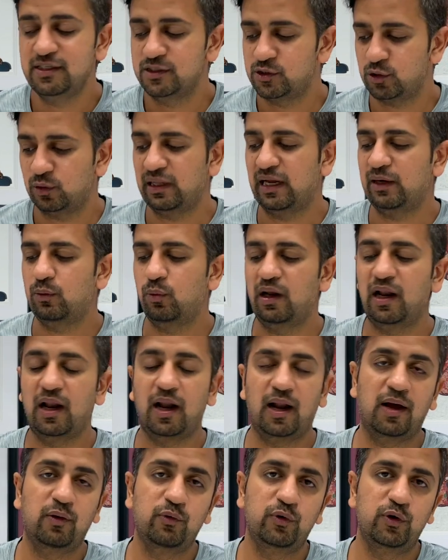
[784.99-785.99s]
So that will
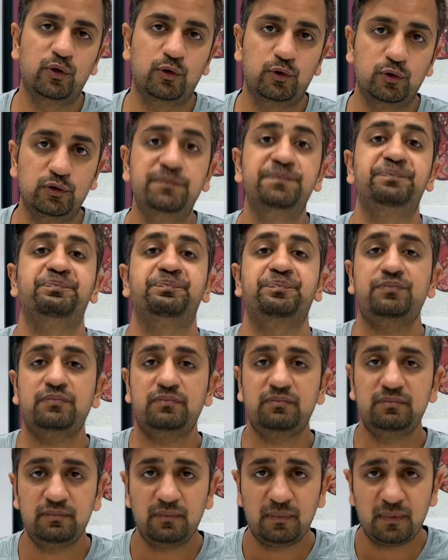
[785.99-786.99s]
allow you to
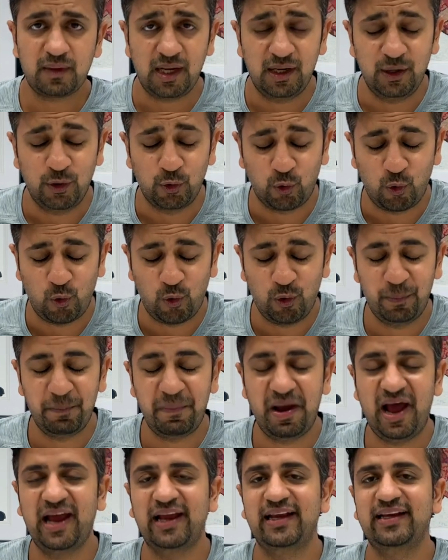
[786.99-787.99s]
roll
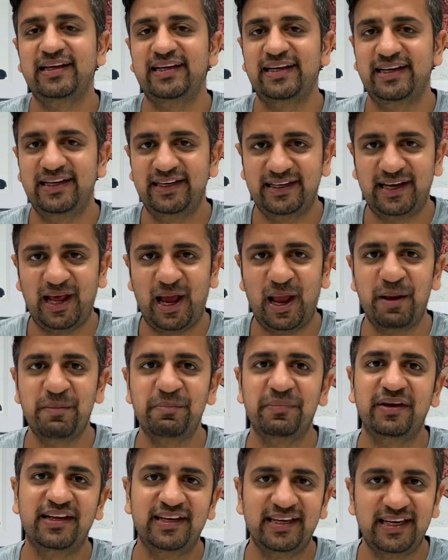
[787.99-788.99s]
back in time
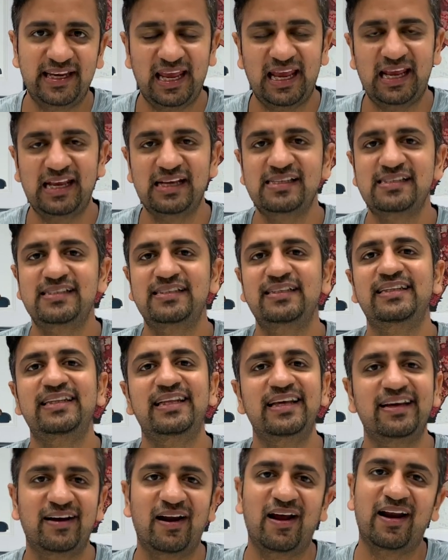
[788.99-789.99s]
in case
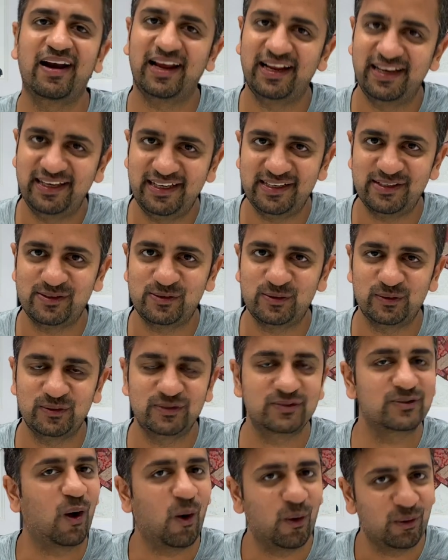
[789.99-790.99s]
there are any
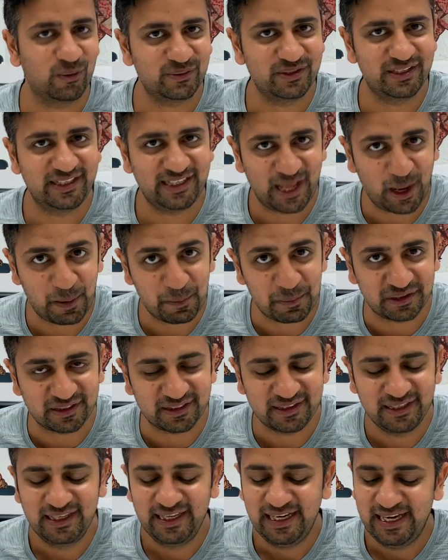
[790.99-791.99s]
issues onto the
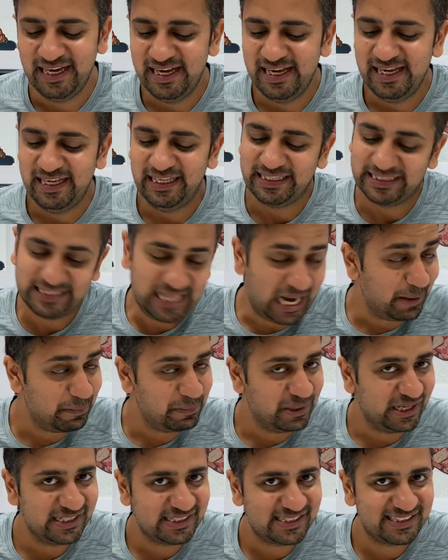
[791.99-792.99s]
table. That
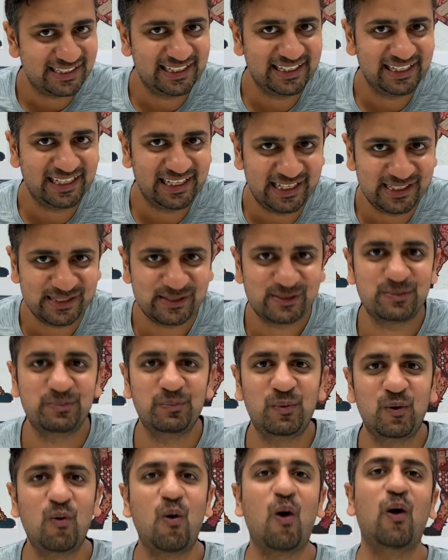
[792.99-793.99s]
being said, let's
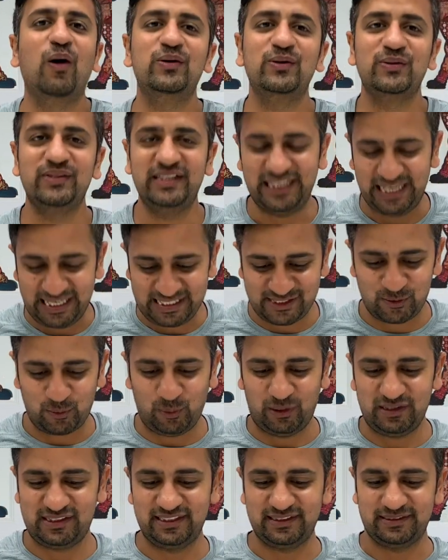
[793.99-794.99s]
move on to the next
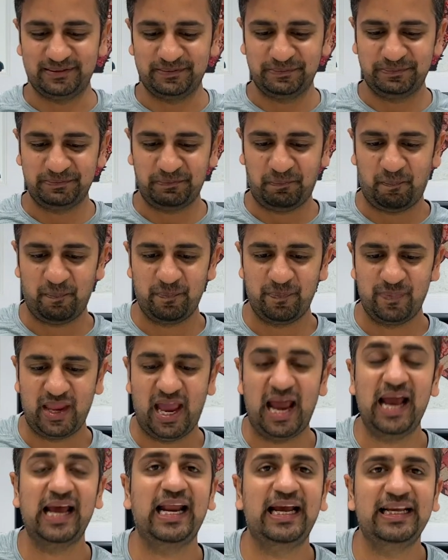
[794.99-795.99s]
question,
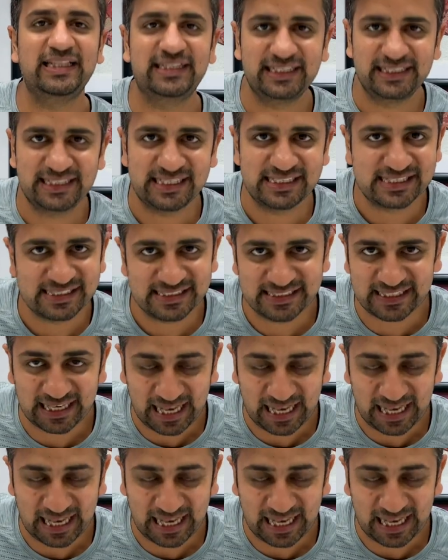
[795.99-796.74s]
and I think this is the